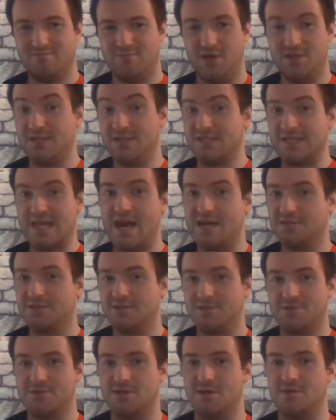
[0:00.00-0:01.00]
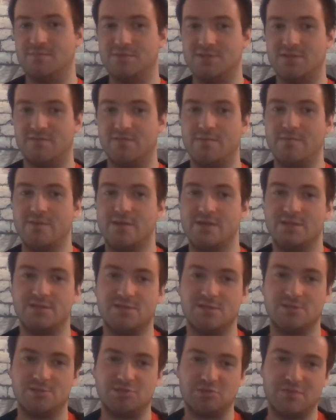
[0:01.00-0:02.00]
a disaster in terms of the
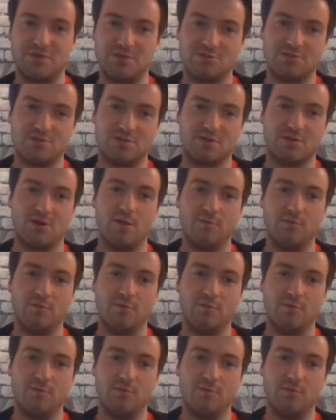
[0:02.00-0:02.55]
minutes distribution.